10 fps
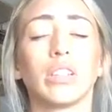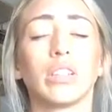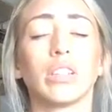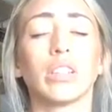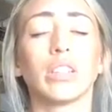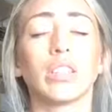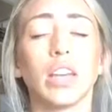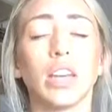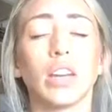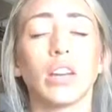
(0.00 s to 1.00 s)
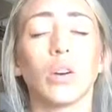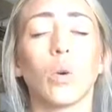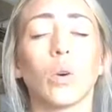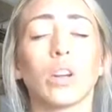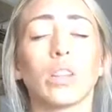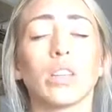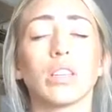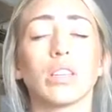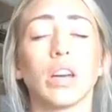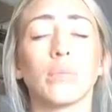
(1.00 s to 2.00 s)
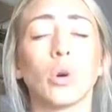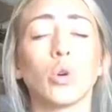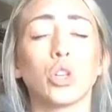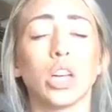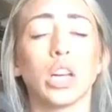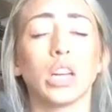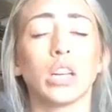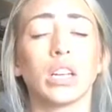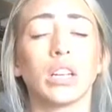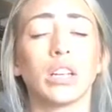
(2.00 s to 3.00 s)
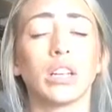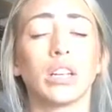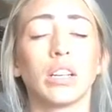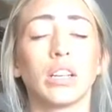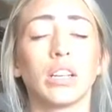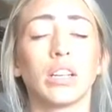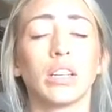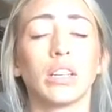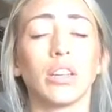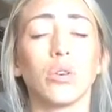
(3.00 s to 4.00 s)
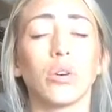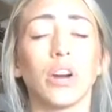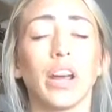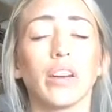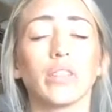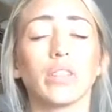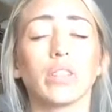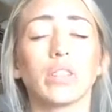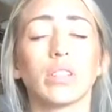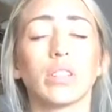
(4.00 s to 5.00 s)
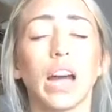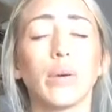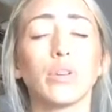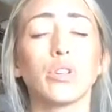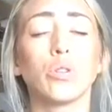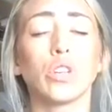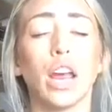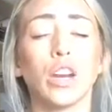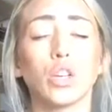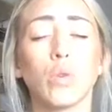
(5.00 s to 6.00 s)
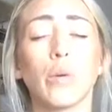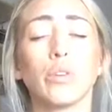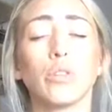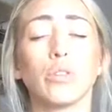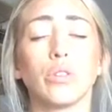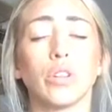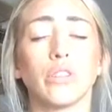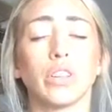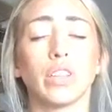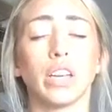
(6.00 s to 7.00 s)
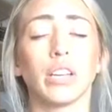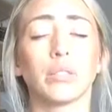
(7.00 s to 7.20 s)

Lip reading: this thing or this emotion that you craved? How would you change? What would you do differently?